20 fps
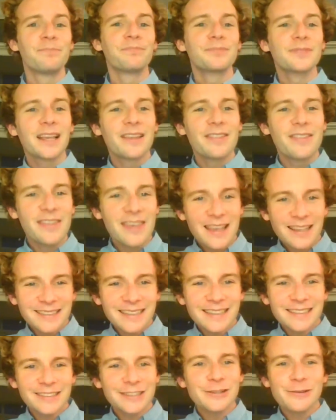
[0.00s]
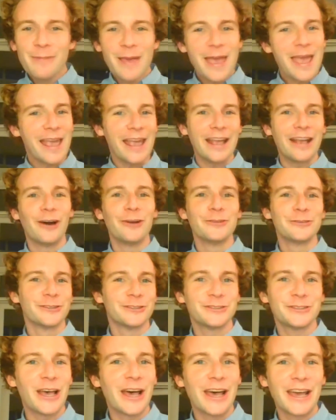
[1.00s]
This isn't me on the
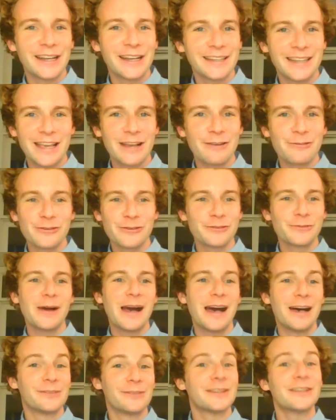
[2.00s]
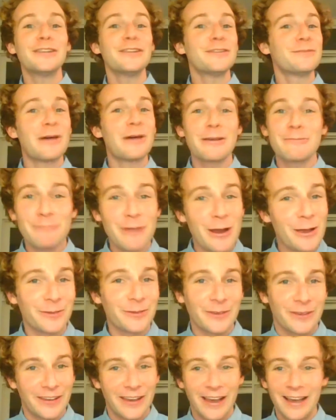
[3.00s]
side here as well. This is my brother.
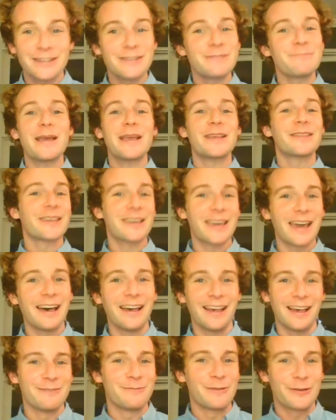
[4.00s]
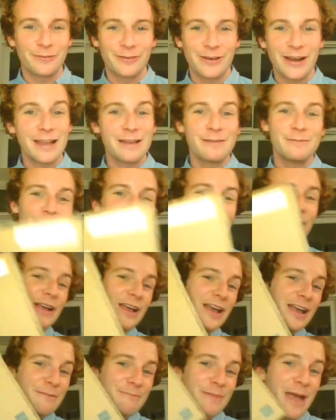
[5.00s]
I didn't make the cut, I'm afraid, but
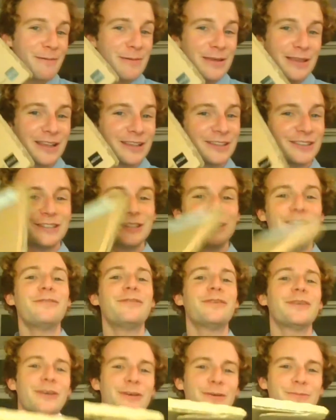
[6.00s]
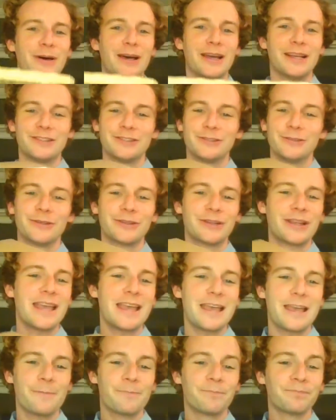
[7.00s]
maybe this certificate might do on here.
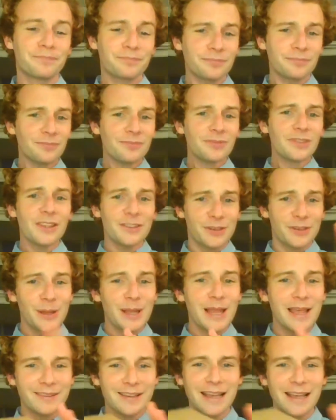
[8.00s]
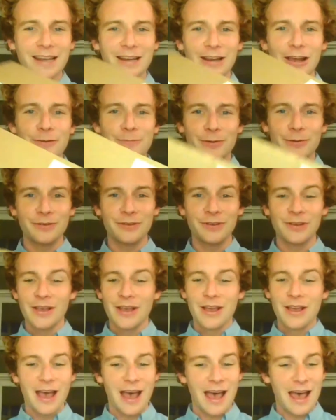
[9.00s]
So let's get it opened.
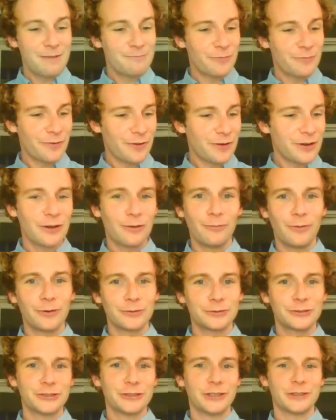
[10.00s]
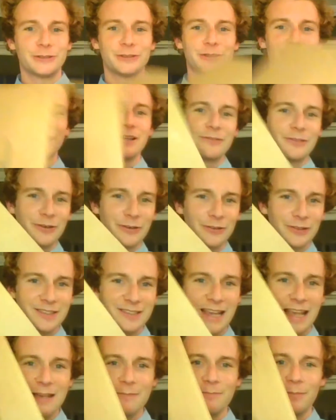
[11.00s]
We've only got one shot on it. We've got the
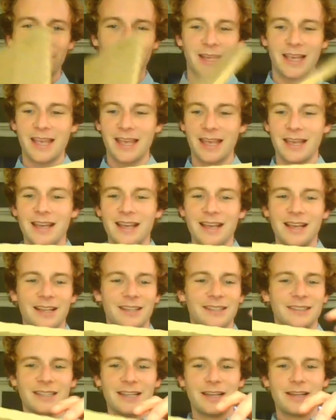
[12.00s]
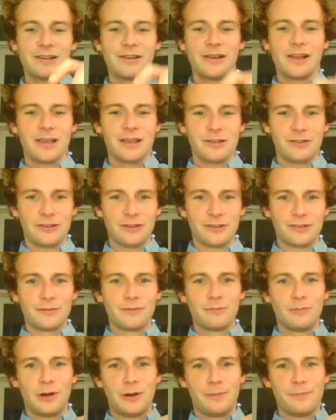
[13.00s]
tape on here. So just
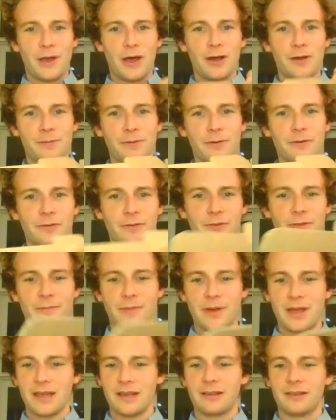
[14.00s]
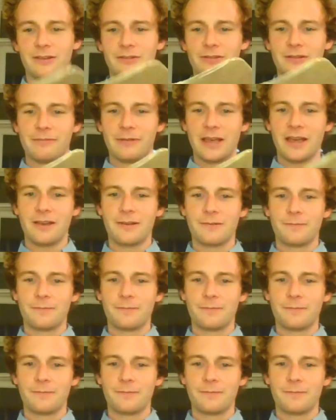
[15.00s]
pop it open from the back. Oh, there we go.